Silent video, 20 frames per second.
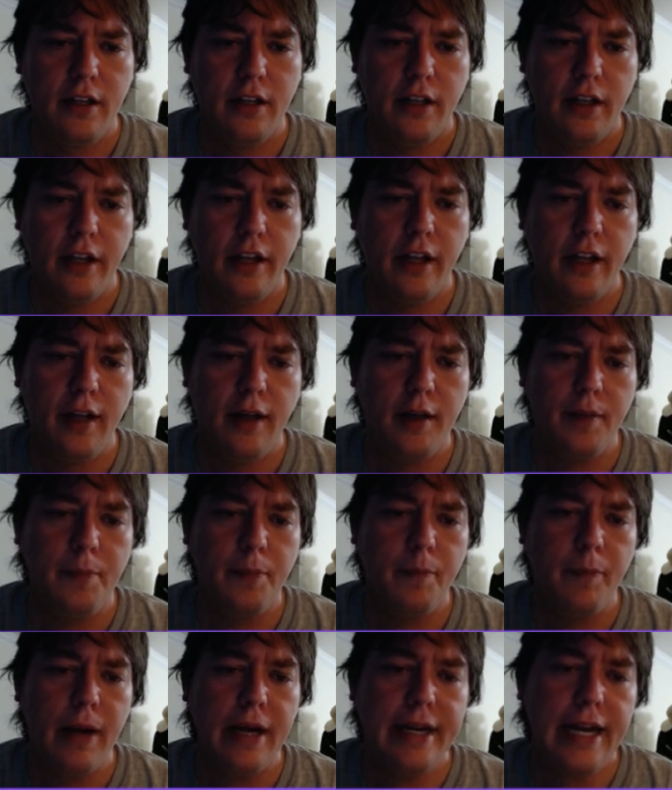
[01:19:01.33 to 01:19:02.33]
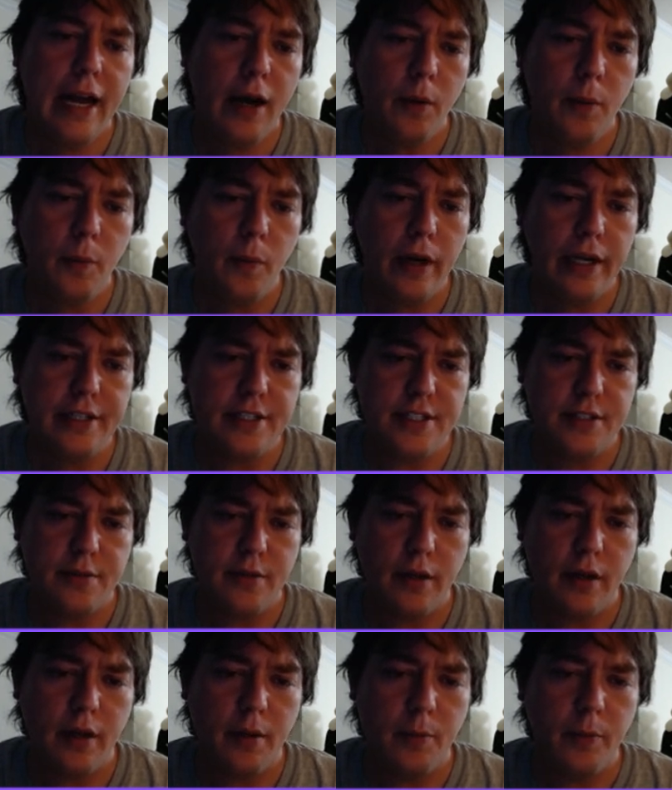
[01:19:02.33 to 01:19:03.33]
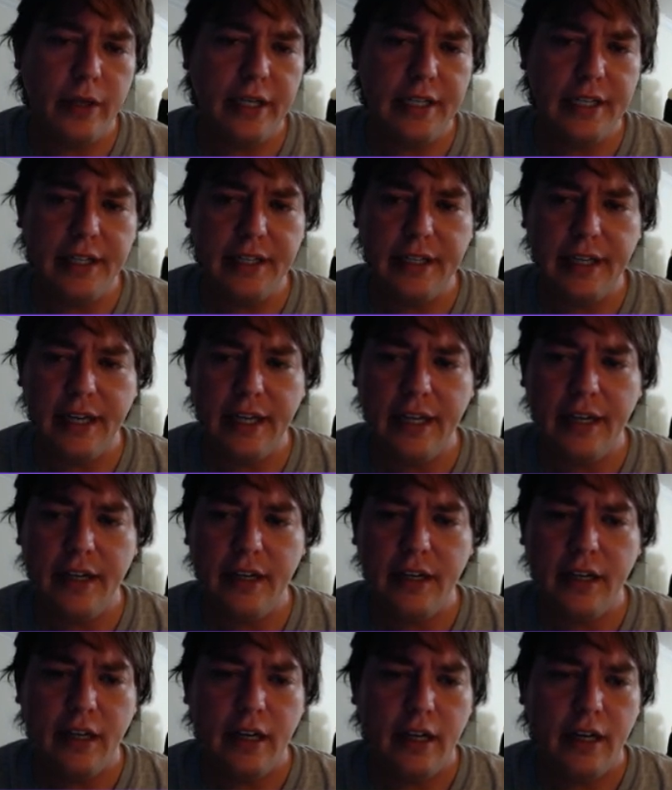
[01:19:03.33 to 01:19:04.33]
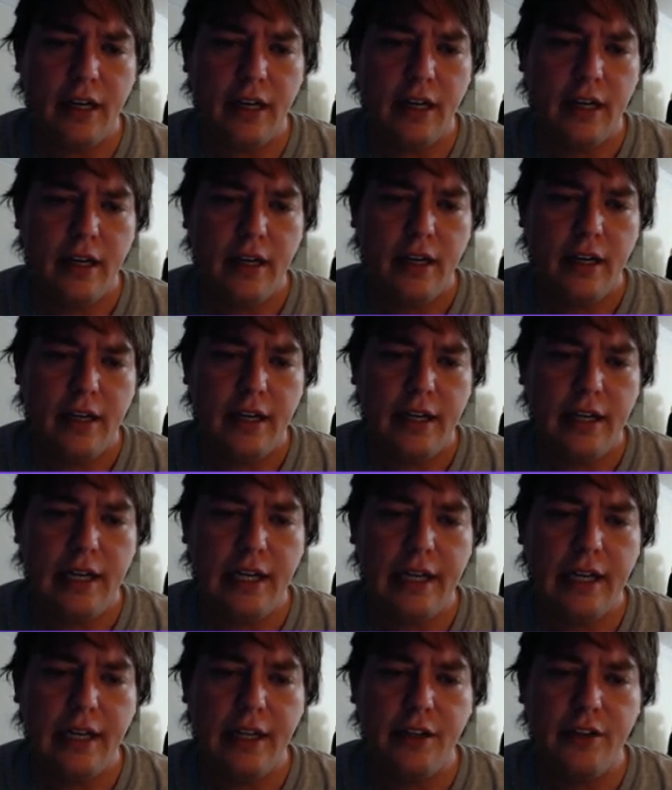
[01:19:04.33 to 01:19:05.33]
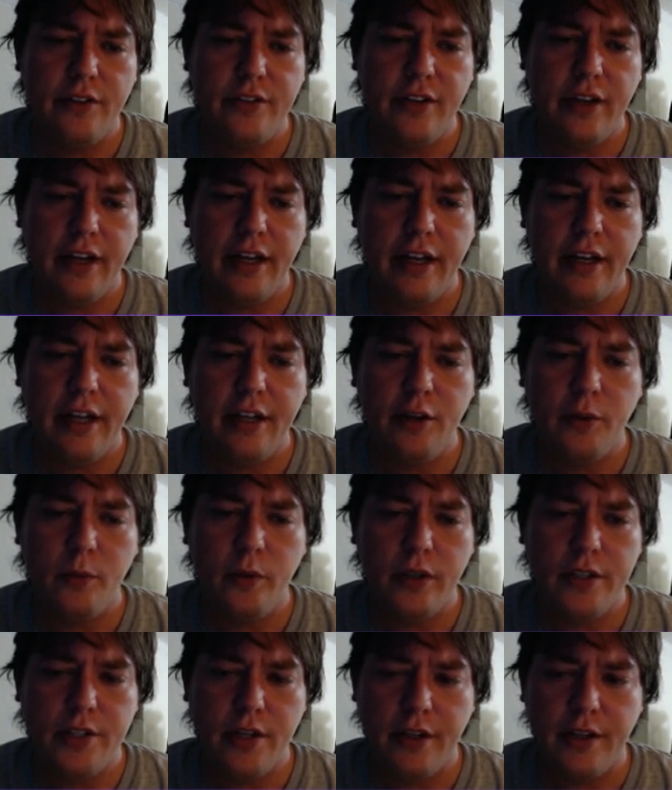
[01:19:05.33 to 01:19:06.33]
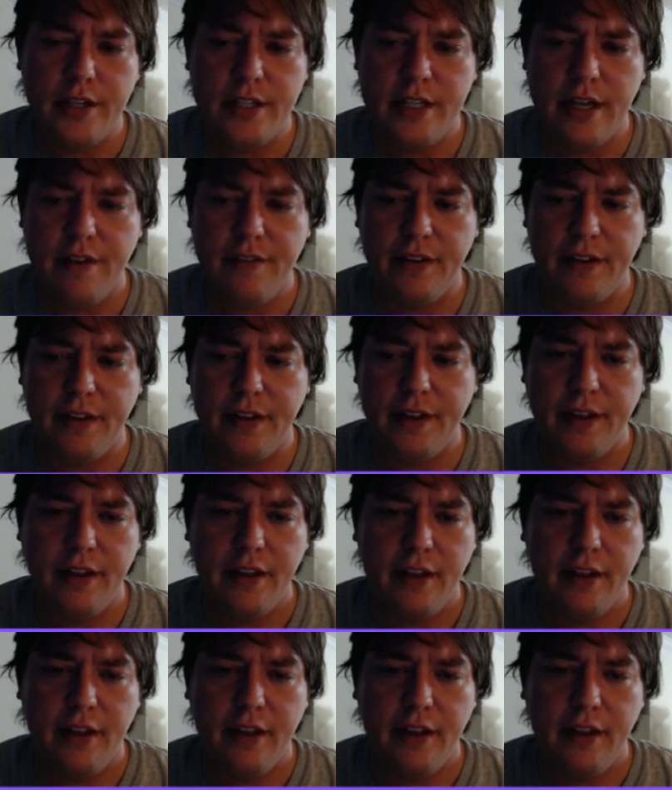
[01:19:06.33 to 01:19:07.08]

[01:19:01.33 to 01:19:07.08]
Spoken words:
By now, White's winning again, and the rook's on the 7th.